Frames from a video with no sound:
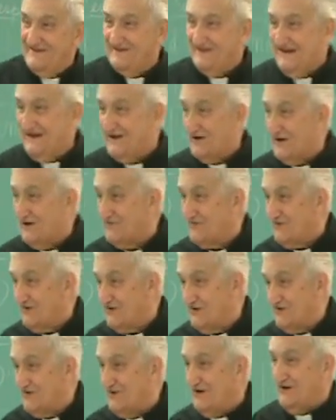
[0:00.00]
around
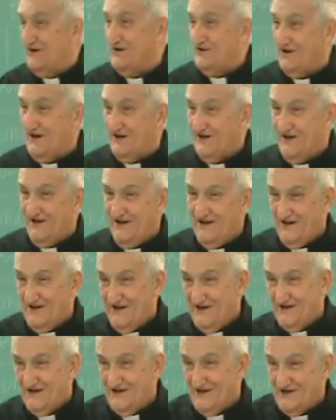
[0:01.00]

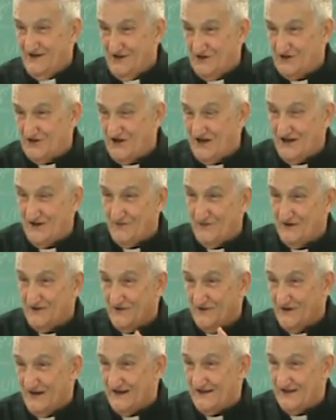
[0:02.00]
the chair where
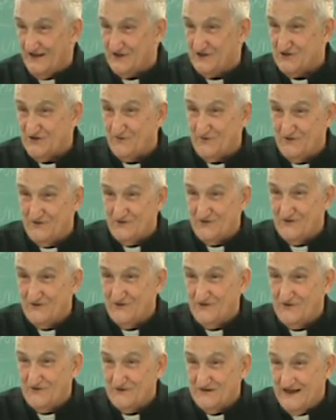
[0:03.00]
you attach the bird, you
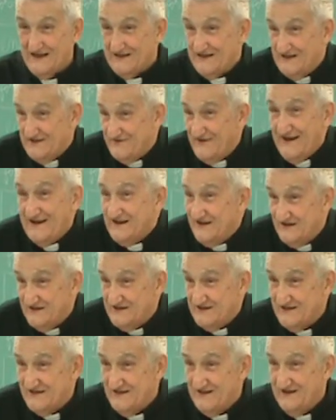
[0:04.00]
know. That is
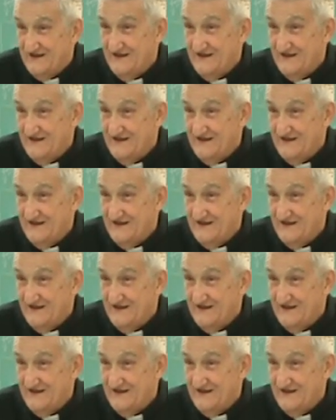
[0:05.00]
violence.